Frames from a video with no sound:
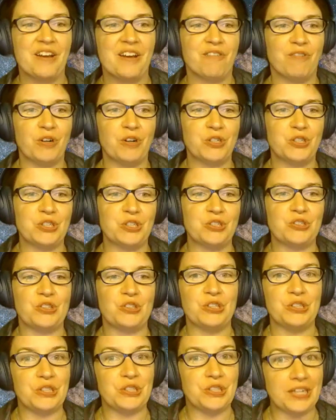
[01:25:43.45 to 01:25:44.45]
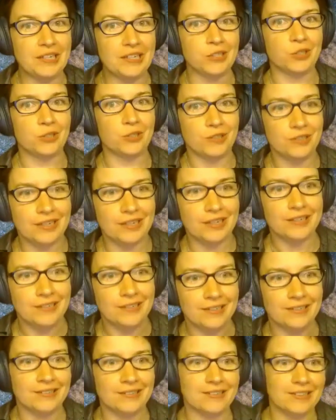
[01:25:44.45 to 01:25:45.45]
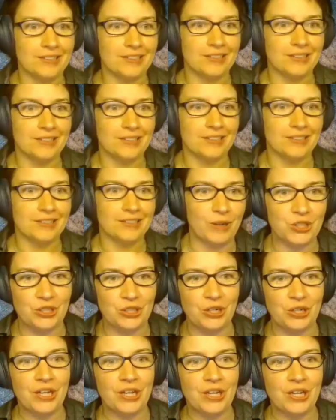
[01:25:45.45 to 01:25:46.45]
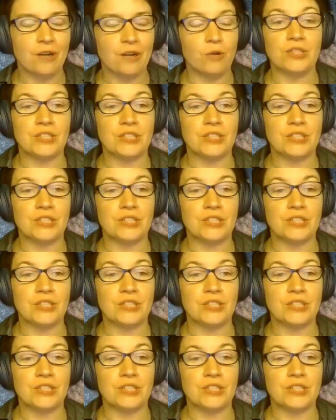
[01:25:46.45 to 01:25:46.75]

versus the dangerous idea situation